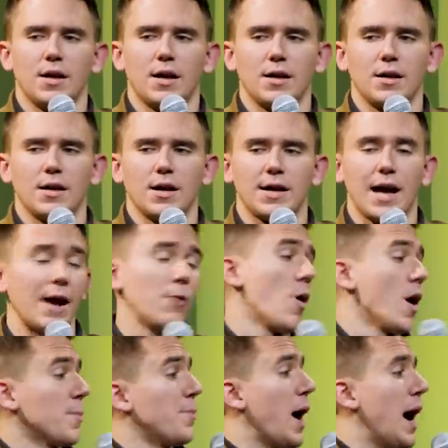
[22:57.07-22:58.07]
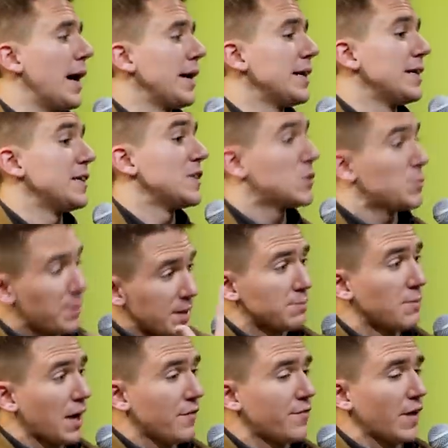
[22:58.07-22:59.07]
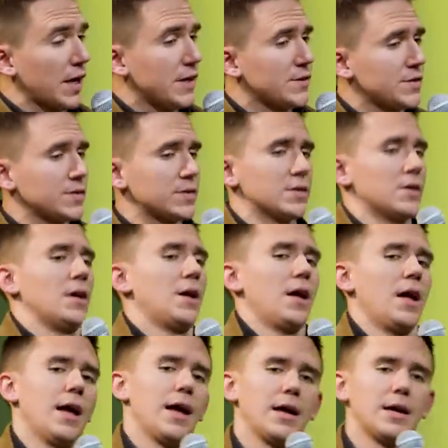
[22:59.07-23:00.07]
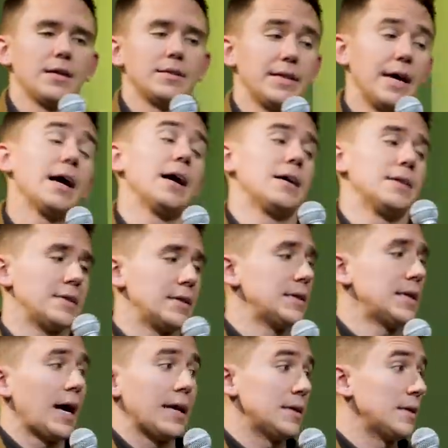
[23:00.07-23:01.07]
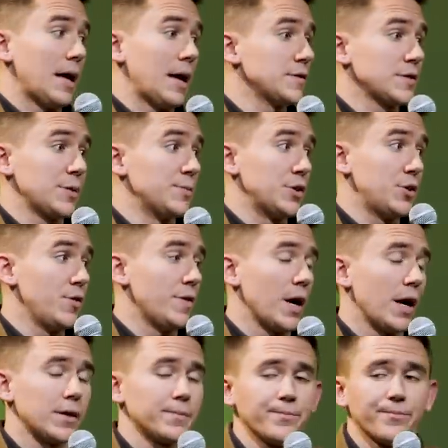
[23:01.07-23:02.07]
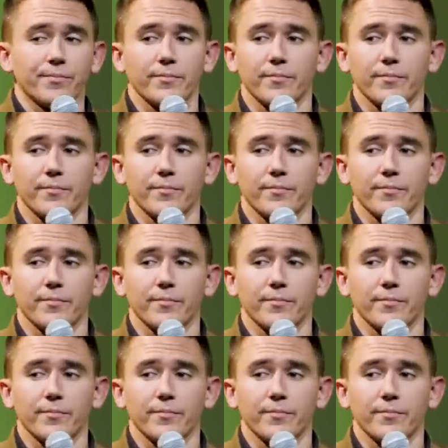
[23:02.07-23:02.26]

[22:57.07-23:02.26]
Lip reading: A guy walked by and he spit in my face. And yeah, and I didn't ask him to do that.